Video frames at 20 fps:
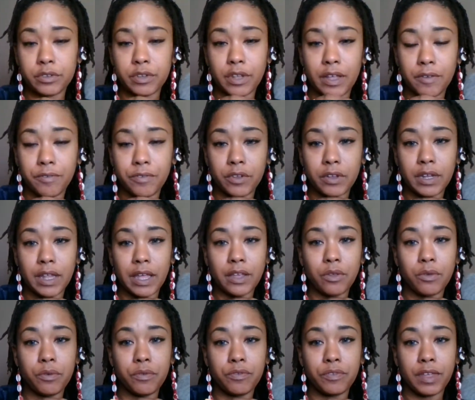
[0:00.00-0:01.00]
So I feel like
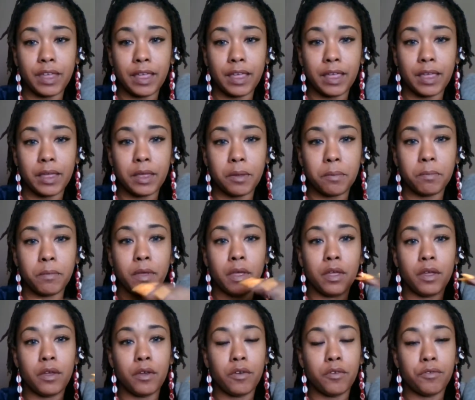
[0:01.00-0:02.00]
you came
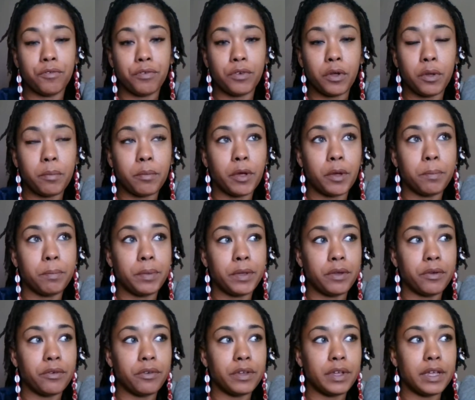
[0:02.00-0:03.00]
from a
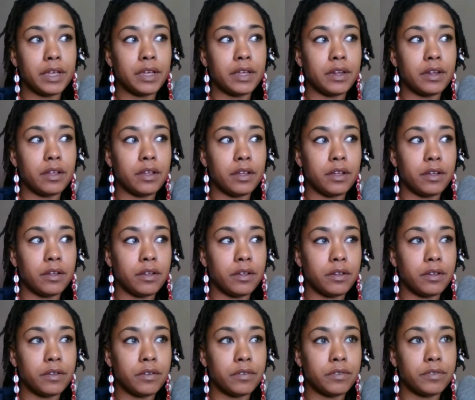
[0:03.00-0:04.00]
period
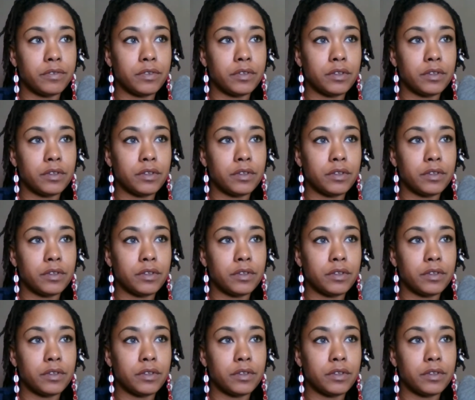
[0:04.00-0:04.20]
of